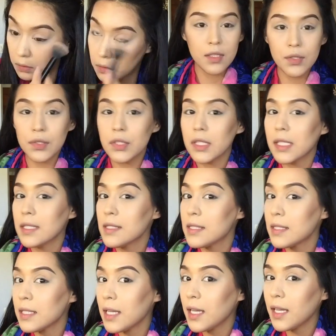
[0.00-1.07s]
So as you can
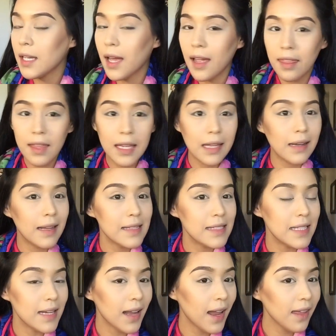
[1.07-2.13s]
see, I look
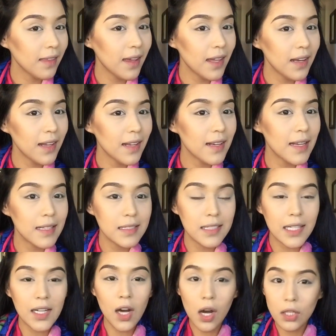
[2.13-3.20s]
nice and highlighted, nice
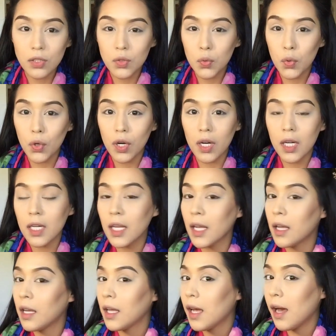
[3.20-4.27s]
and contoured.
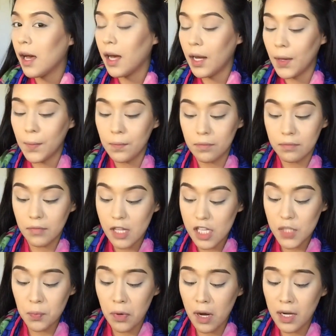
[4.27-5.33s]

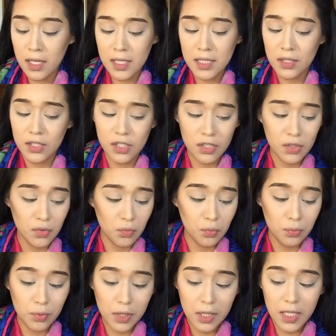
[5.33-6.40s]
These products are just
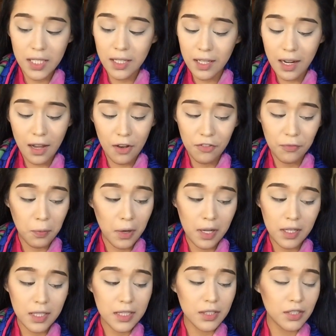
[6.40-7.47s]
really good. e.l.f.
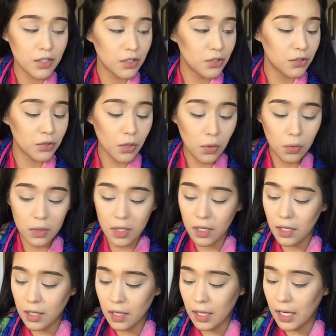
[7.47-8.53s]
products are so good.